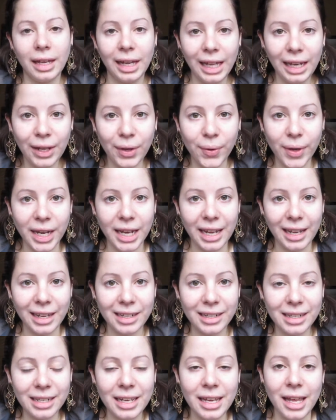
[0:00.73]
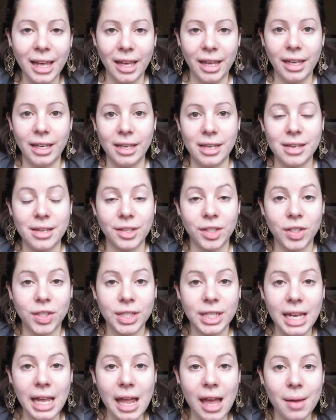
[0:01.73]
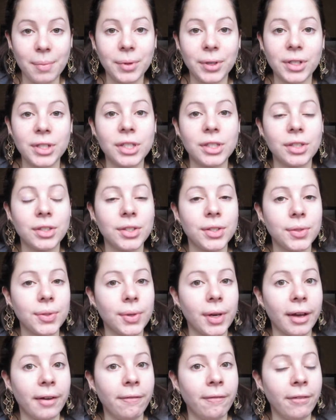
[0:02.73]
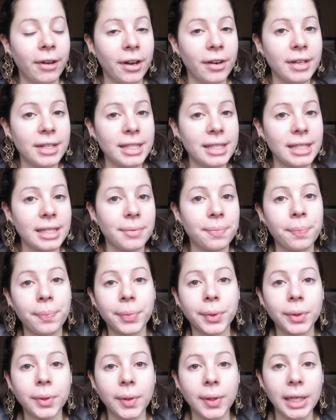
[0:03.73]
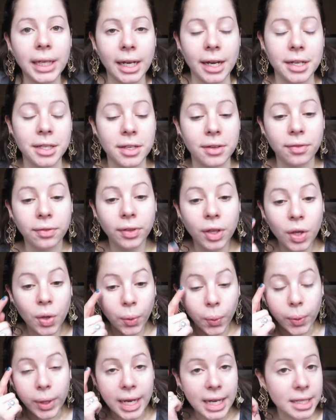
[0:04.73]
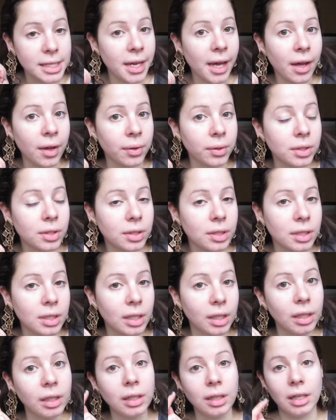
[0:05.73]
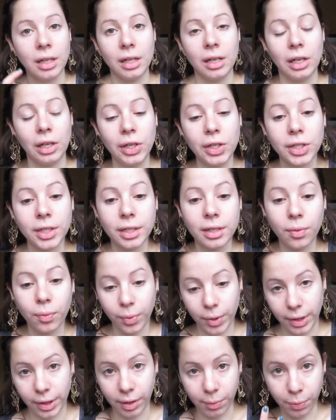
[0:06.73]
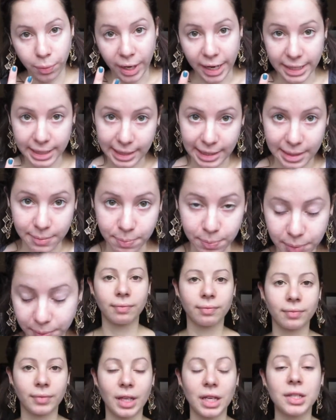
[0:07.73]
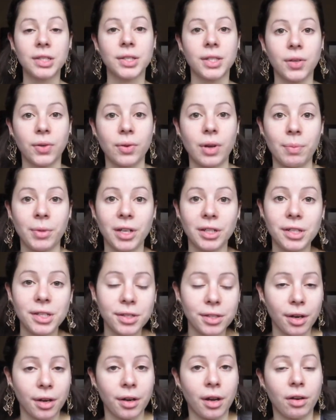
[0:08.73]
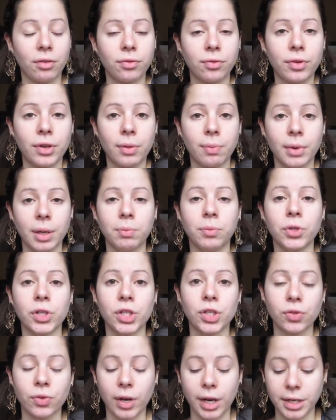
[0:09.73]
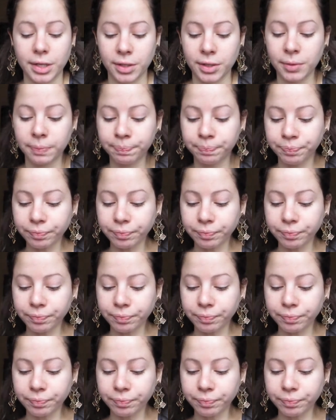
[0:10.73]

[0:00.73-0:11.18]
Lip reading: Hello again. Today I'm going to do a very simple kind of winged out look with a bright lip. So I'm gonna start off with my moisturizer,